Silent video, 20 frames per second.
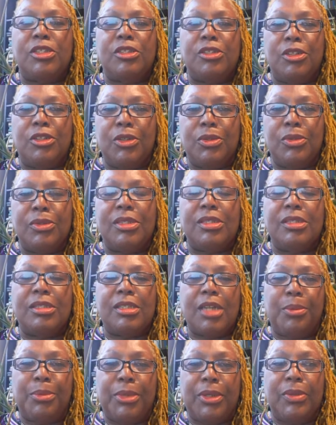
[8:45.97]
to use the
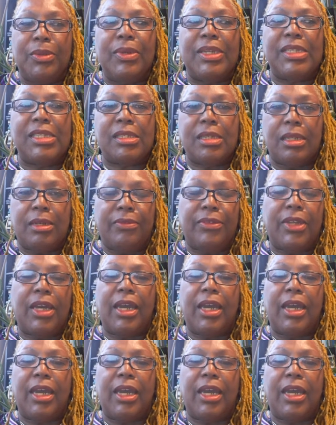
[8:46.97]
W instead of the